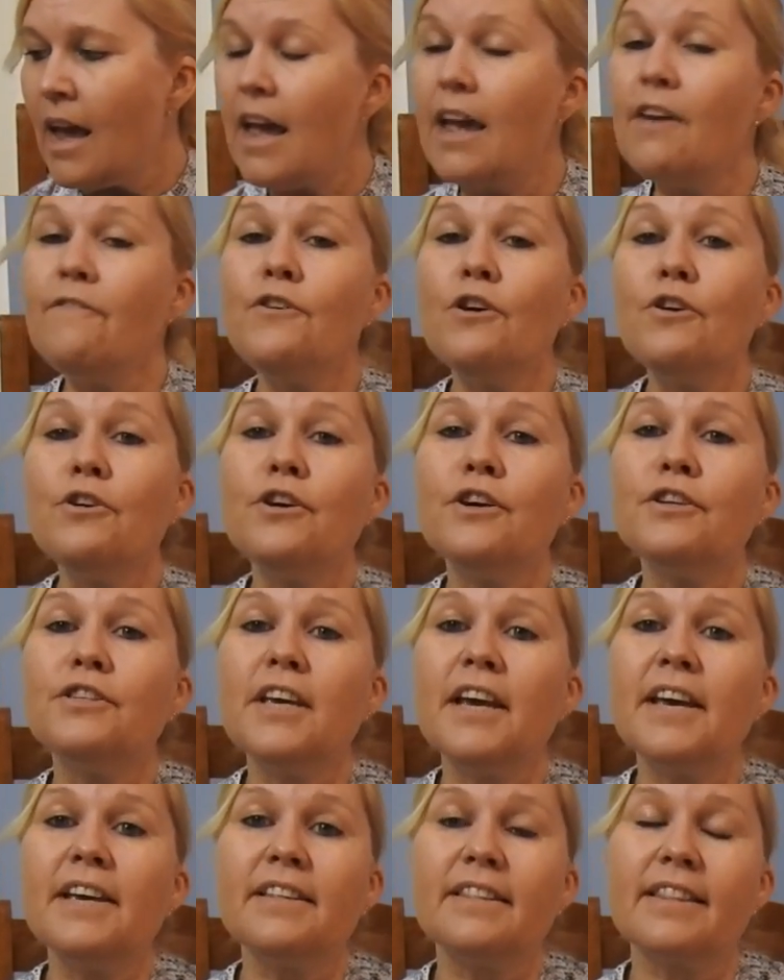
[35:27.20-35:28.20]
If you're
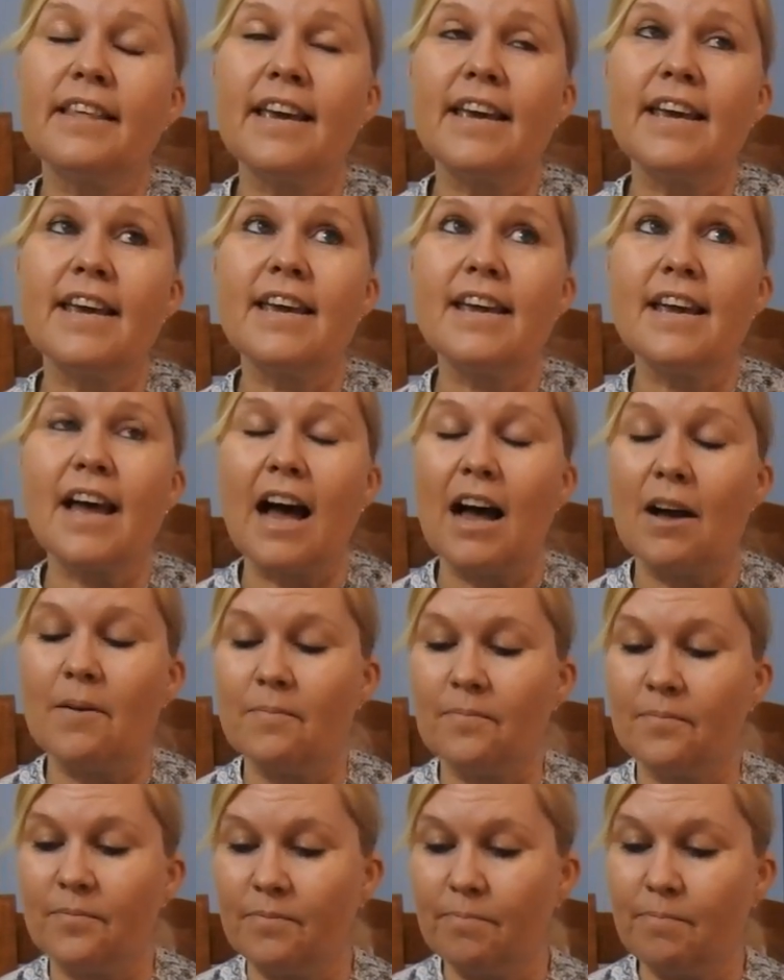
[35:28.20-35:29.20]
using the
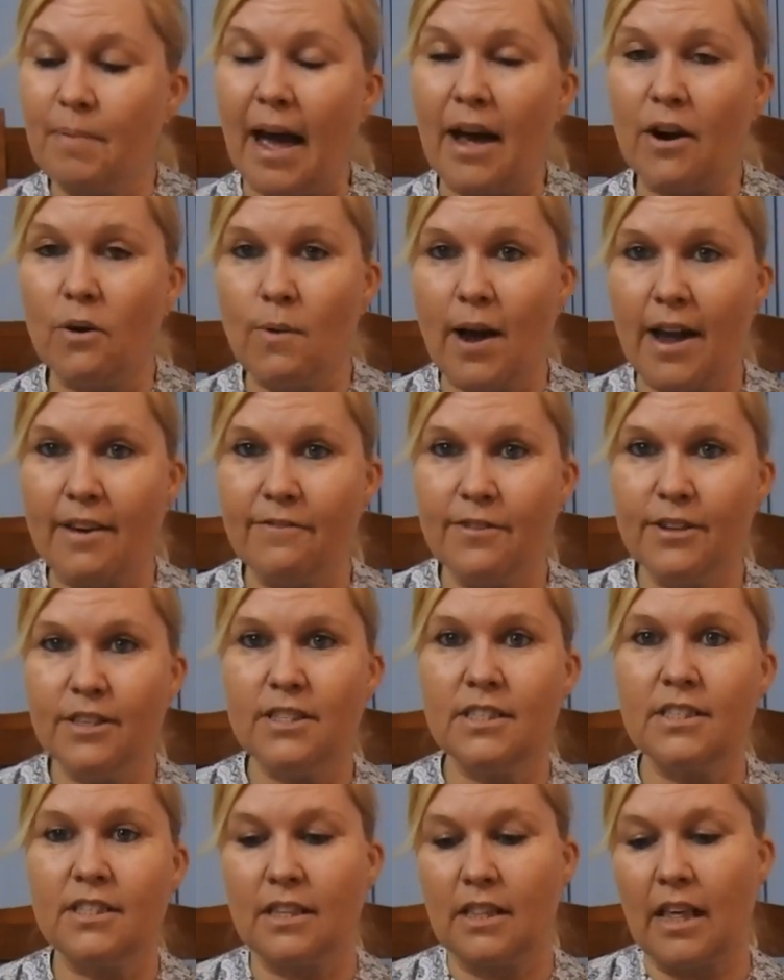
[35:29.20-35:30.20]
powder
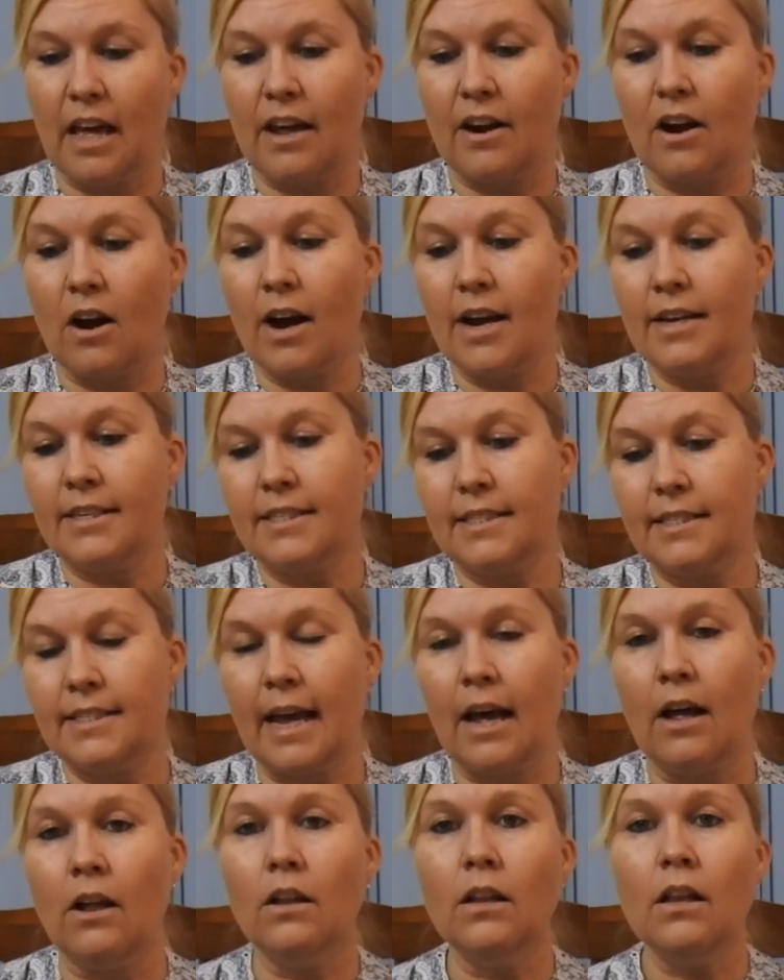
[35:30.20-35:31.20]
wafers that I
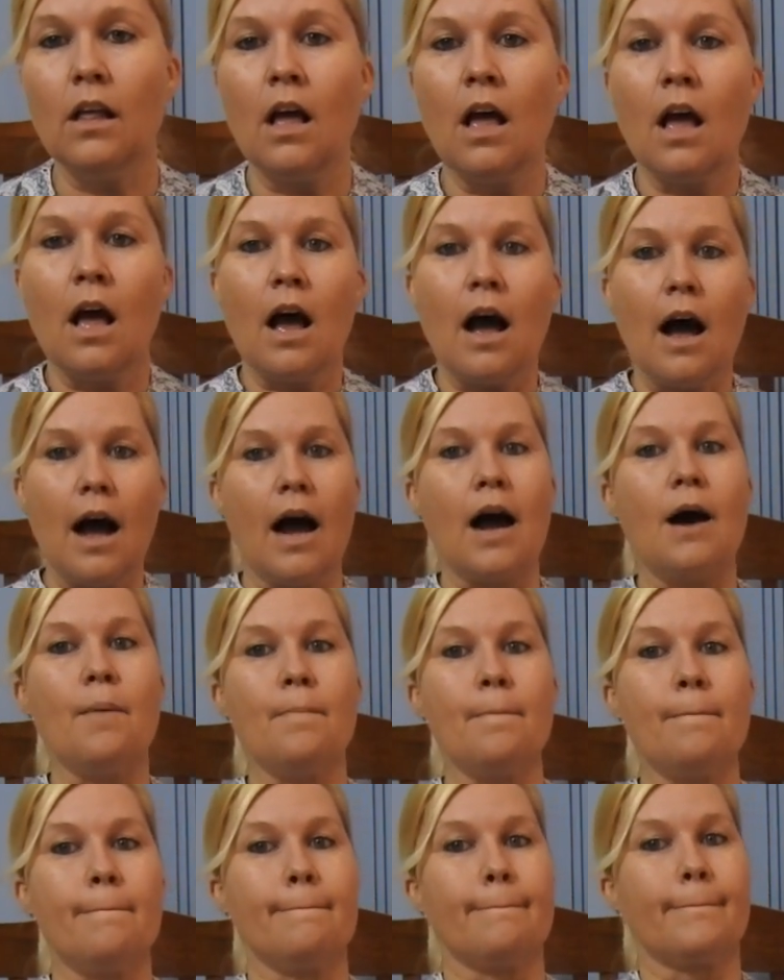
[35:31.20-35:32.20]
sell,
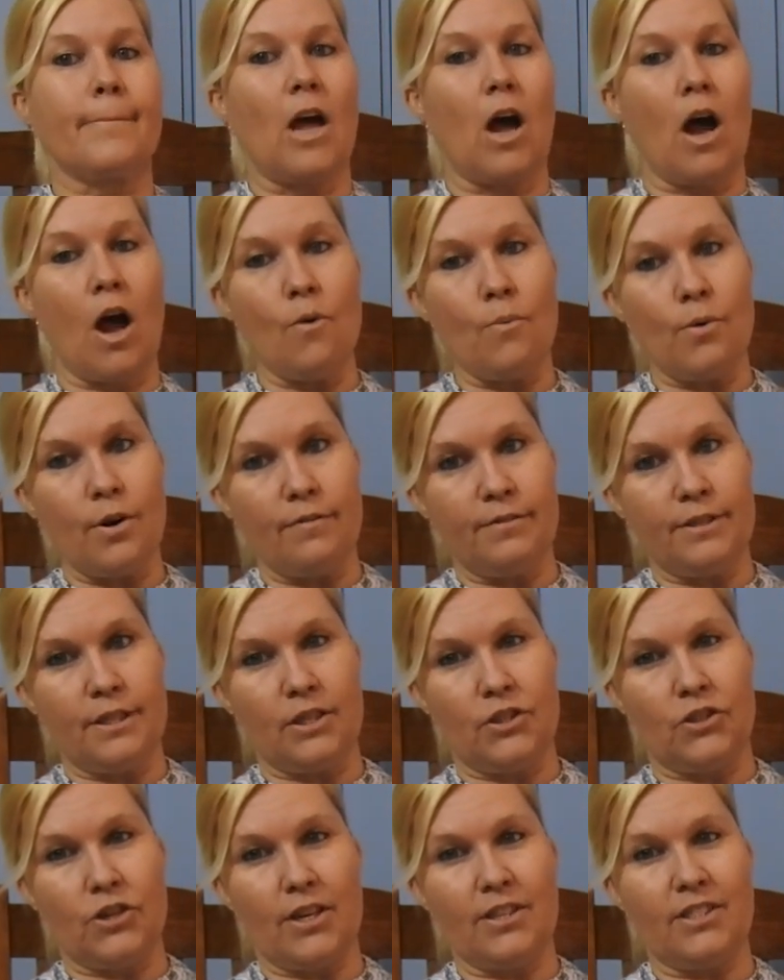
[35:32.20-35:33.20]
I would have
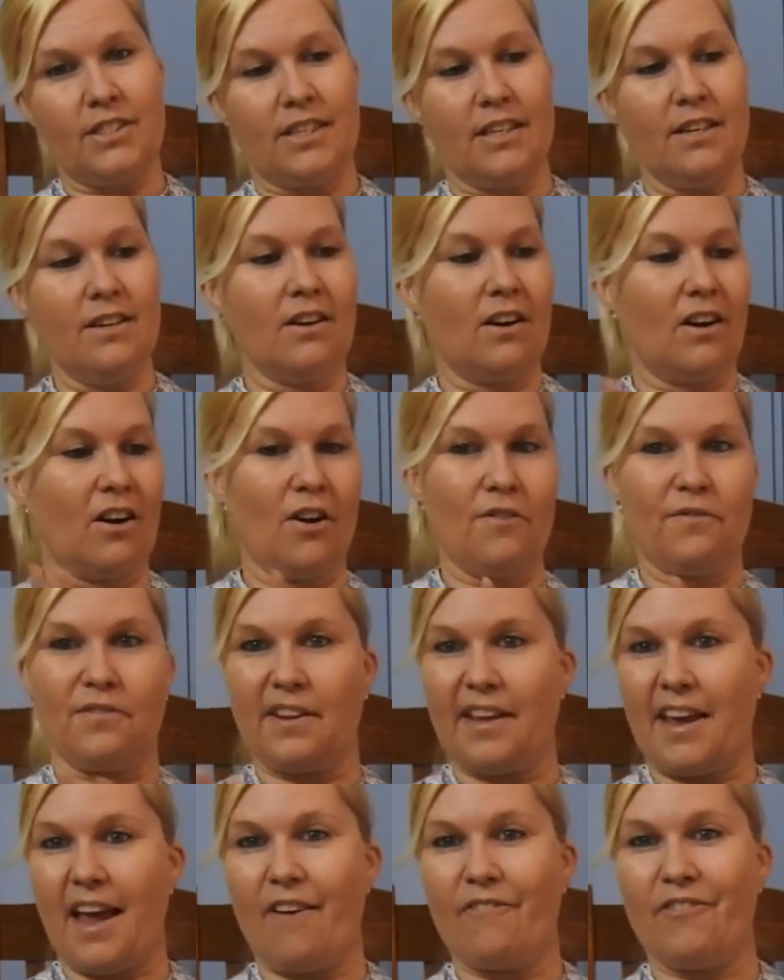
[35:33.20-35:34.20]
suggested,
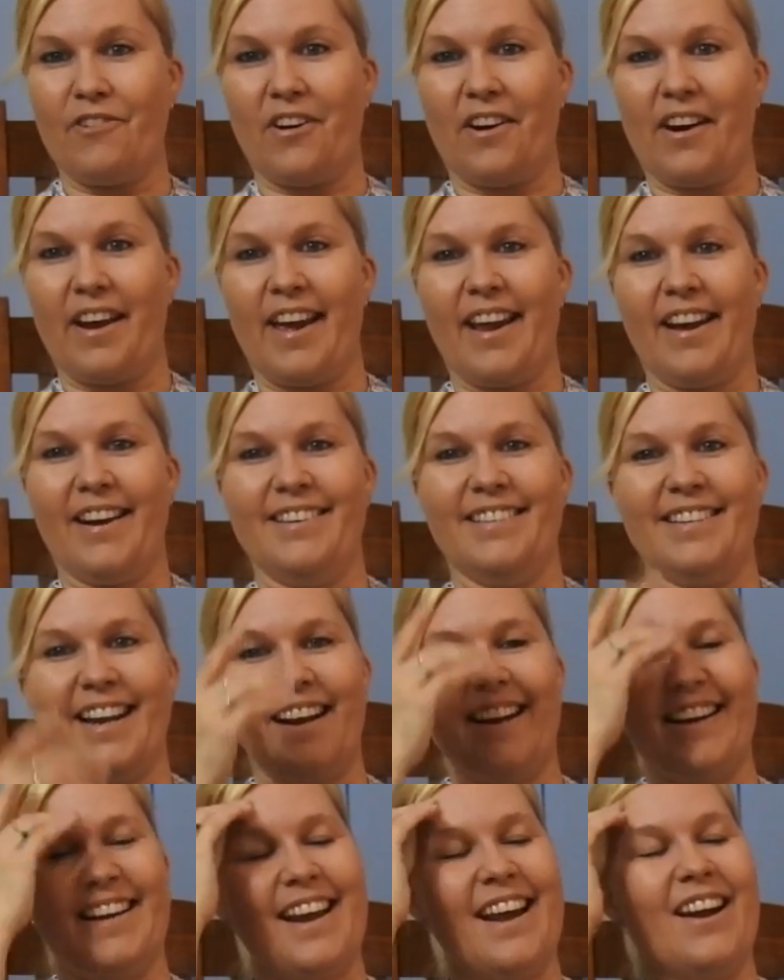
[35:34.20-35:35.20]
hopefully you haven't got ahead and
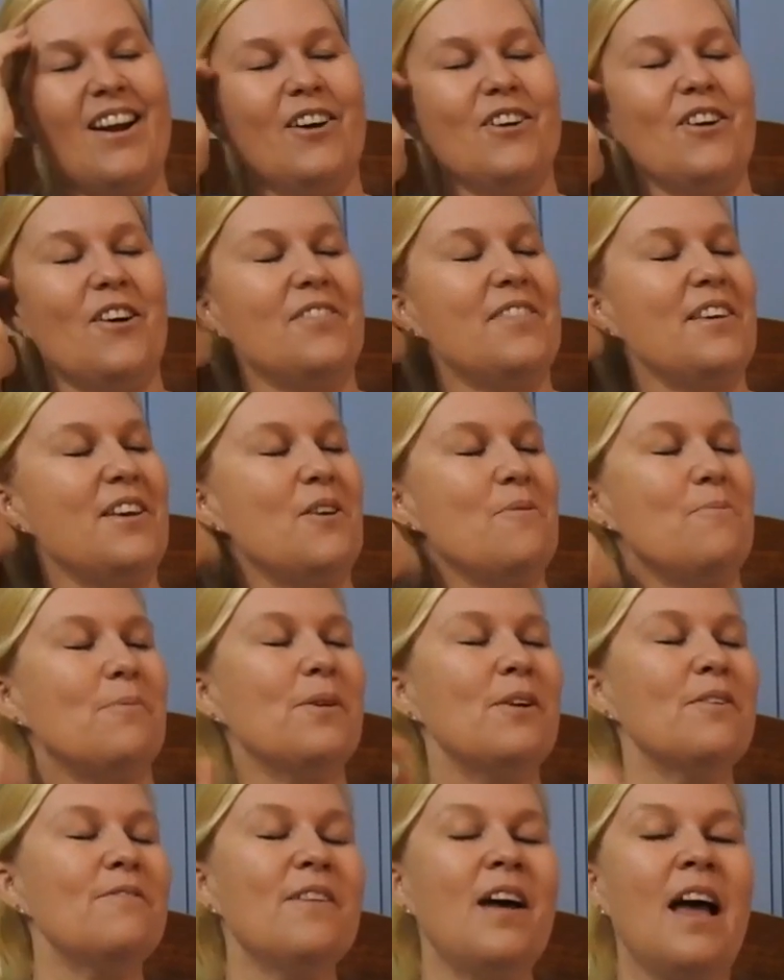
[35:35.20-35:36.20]
done it yet, I don't think you
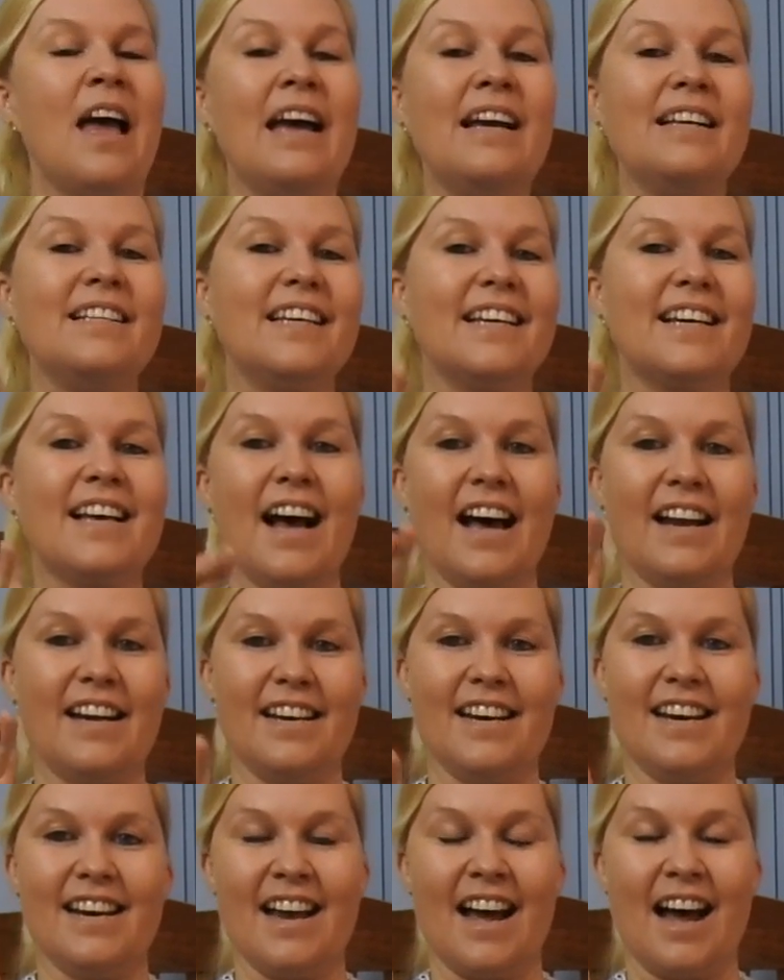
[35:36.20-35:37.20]
would have, to cut
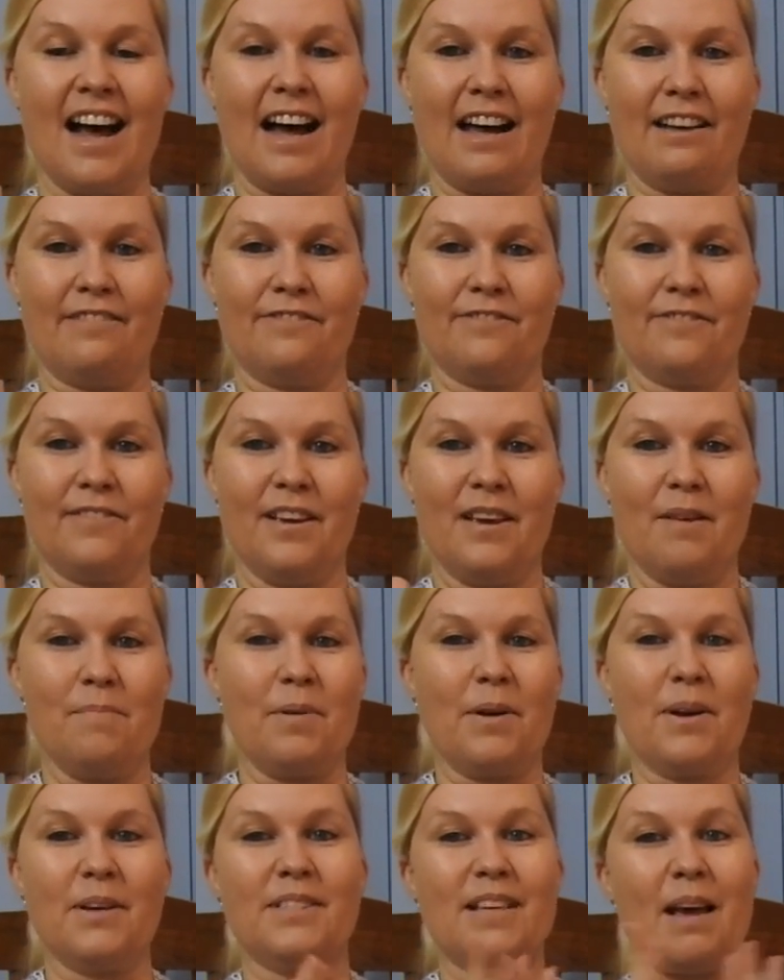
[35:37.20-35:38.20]
it in half,
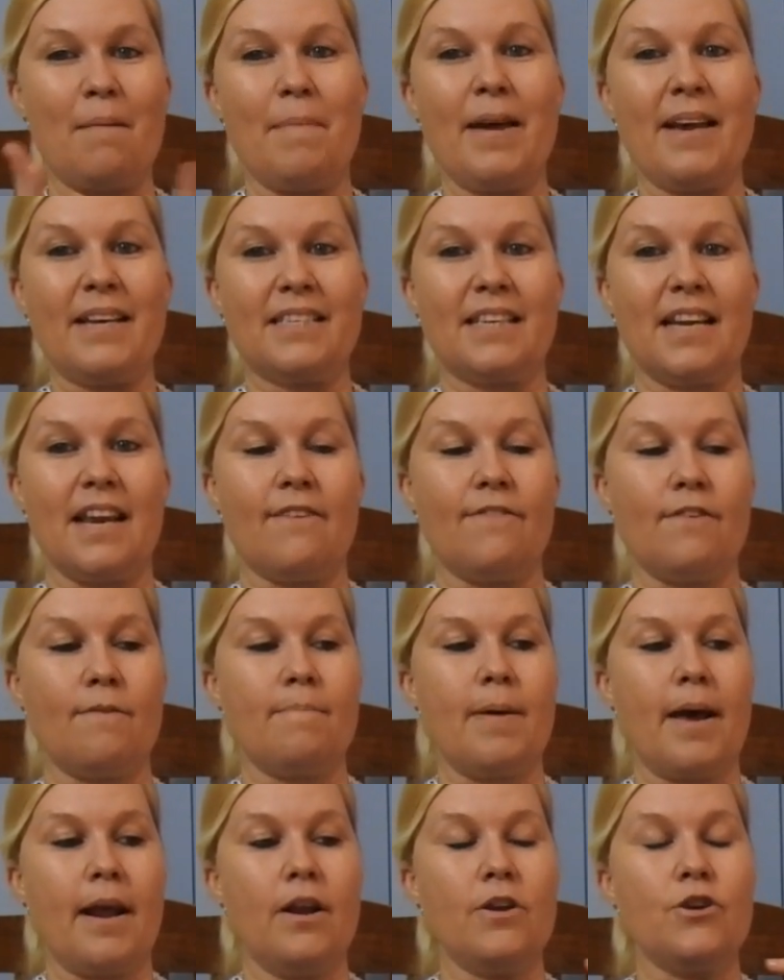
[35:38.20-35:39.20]
because that makes it even
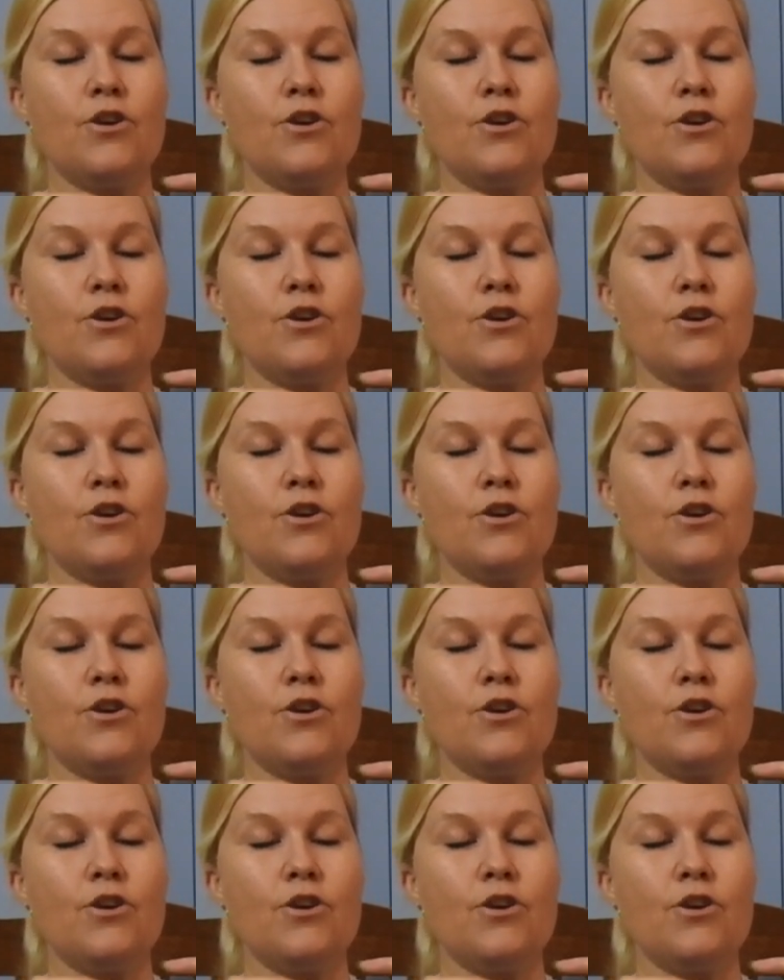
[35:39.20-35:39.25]
better.